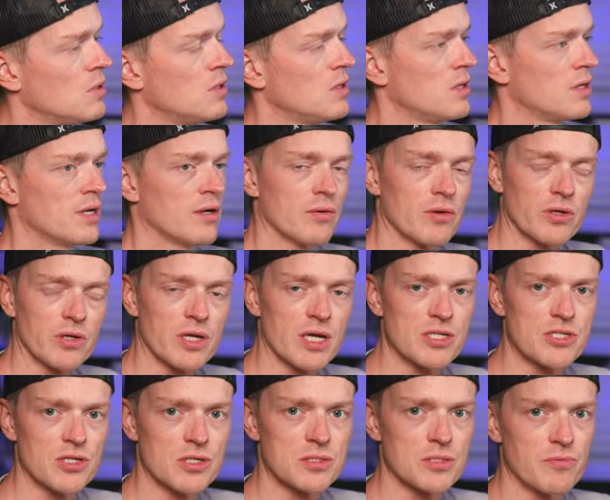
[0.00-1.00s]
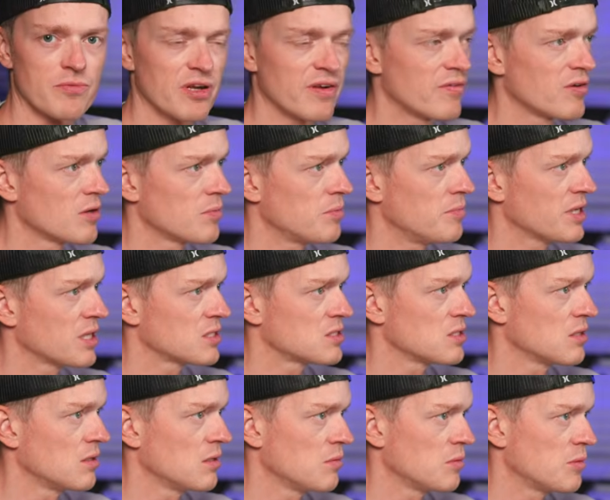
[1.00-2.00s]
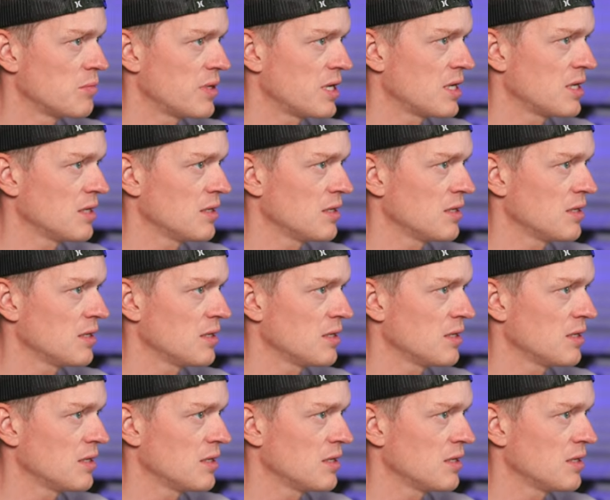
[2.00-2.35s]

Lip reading: Now we're going to adjust the reverb, make it sound a little bit better.